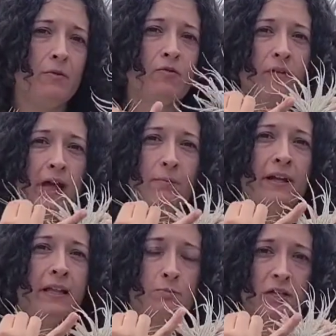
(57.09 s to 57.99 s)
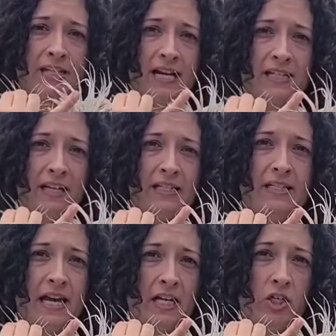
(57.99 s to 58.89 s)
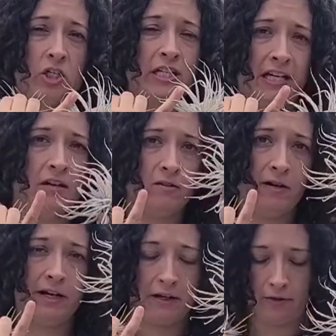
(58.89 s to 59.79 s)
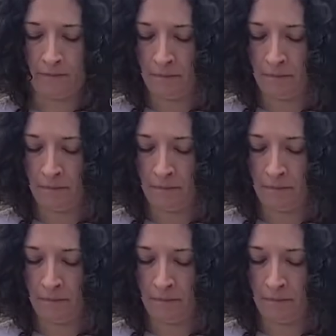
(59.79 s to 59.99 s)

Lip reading: for that plant, protecting its tender skin underneath.